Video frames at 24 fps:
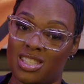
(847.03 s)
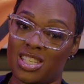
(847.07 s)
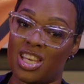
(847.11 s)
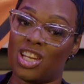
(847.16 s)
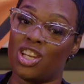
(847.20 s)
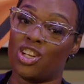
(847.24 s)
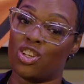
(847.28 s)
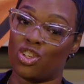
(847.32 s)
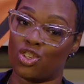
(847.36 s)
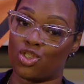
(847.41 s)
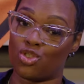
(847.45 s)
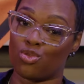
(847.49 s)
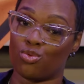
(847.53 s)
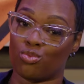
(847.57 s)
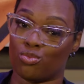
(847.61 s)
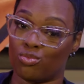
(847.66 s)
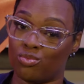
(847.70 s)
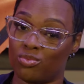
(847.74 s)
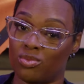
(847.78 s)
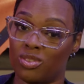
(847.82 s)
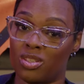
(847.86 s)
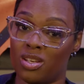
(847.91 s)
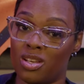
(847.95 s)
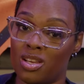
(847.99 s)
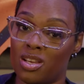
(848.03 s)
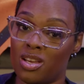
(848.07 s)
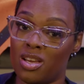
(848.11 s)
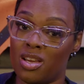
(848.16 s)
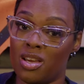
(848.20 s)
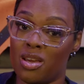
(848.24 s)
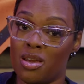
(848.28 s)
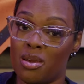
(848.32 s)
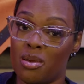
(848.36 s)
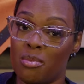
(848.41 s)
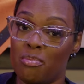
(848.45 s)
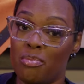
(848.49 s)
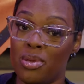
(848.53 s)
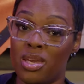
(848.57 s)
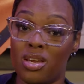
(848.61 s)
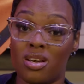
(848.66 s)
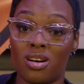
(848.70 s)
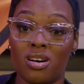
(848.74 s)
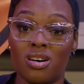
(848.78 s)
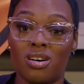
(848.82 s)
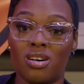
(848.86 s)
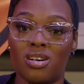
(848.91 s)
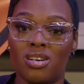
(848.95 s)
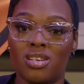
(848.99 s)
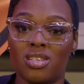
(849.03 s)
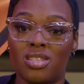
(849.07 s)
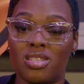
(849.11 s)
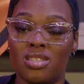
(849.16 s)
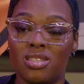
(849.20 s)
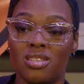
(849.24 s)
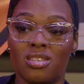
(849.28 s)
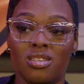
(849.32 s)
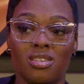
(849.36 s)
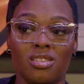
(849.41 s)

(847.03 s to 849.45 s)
Telling the truth. Because